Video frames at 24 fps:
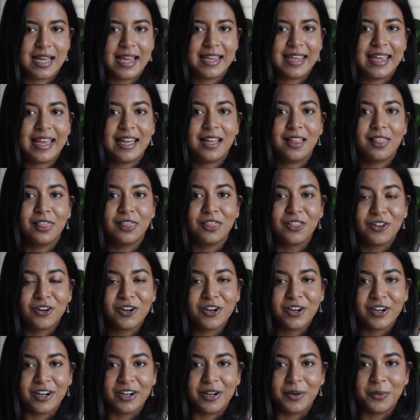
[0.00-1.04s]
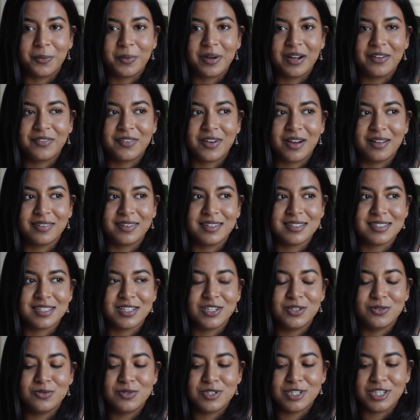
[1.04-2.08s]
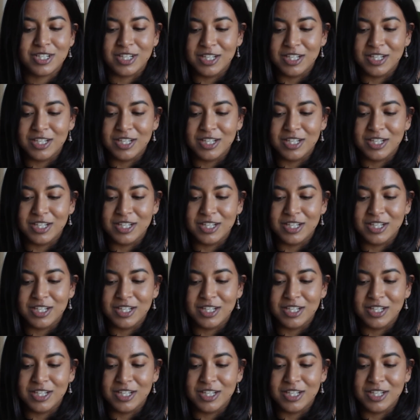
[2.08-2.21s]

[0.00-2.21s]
I can't learn when I've got this huge